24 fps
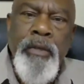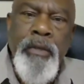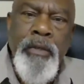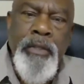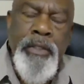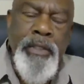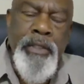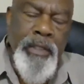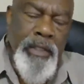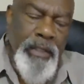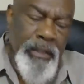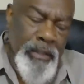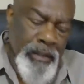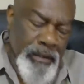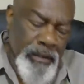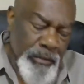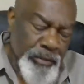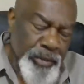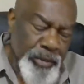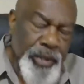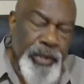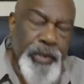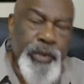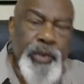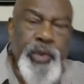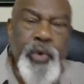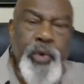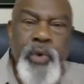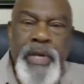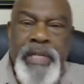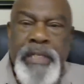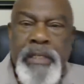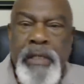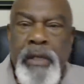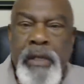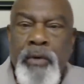See, you put a
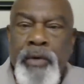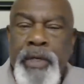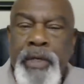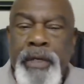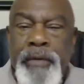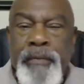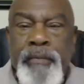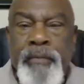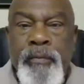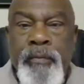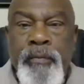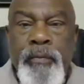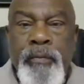twist on it